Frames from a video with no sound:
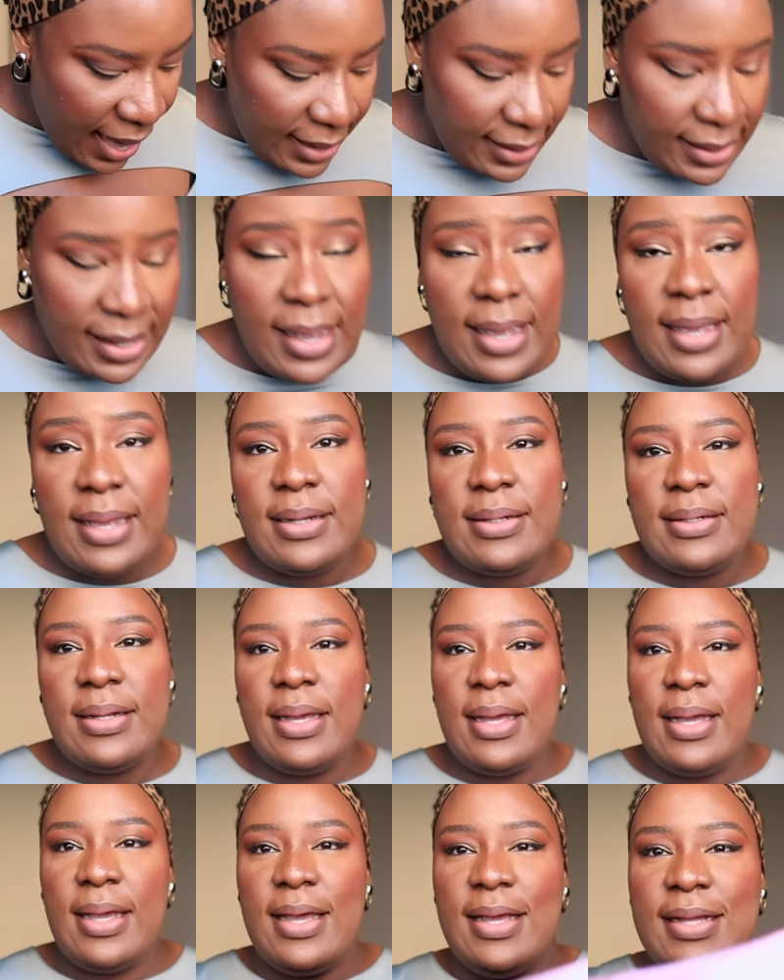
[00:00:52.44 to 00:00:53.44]
and then
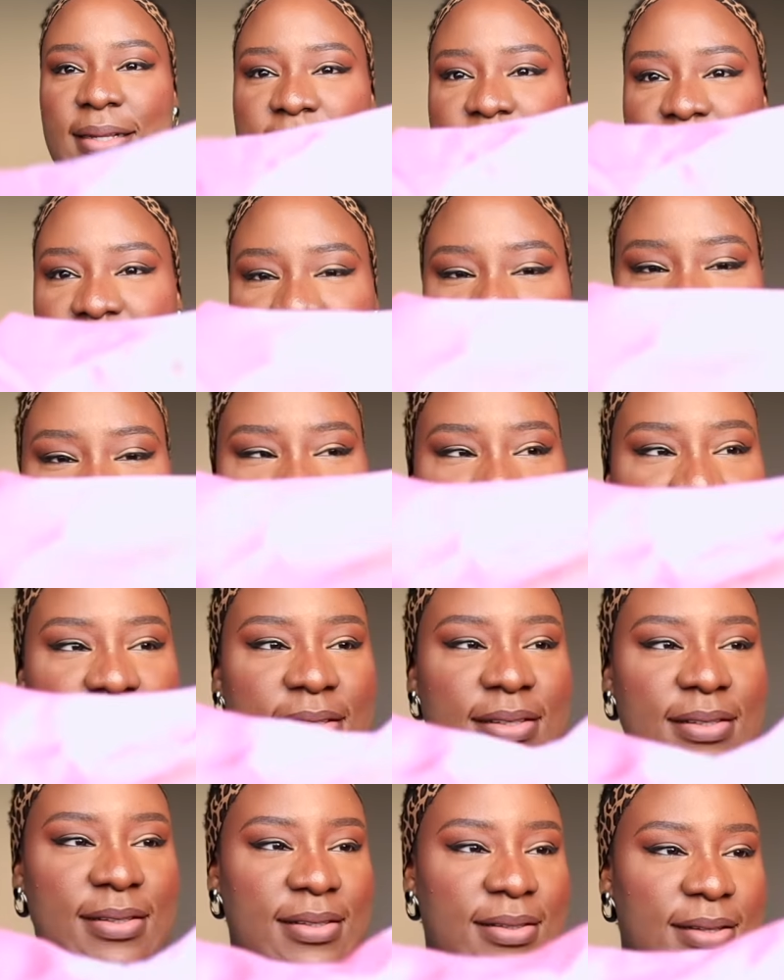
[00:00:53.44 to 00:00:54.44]
this is the
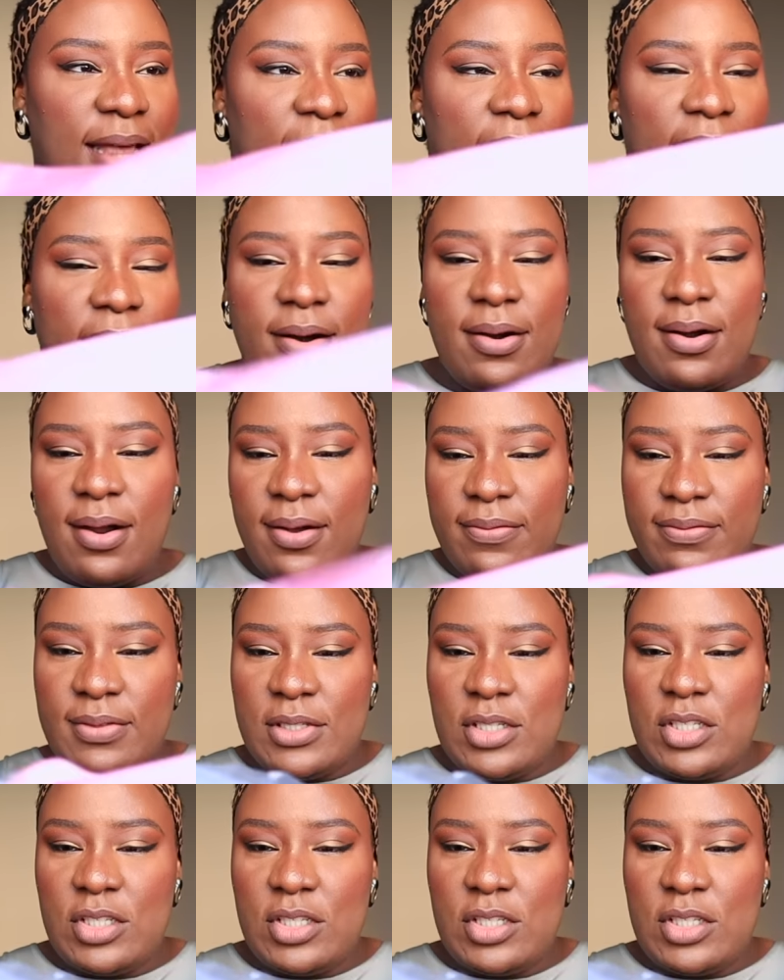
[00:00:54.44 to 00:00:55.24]
star of the